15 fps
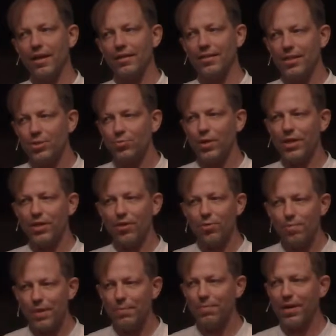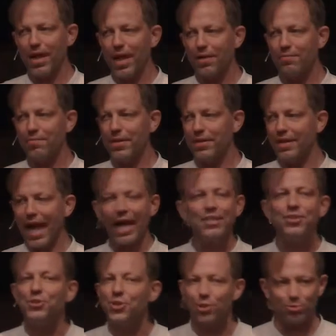this way, your people have been
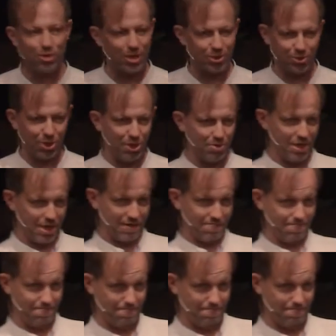Andrews in Estonia.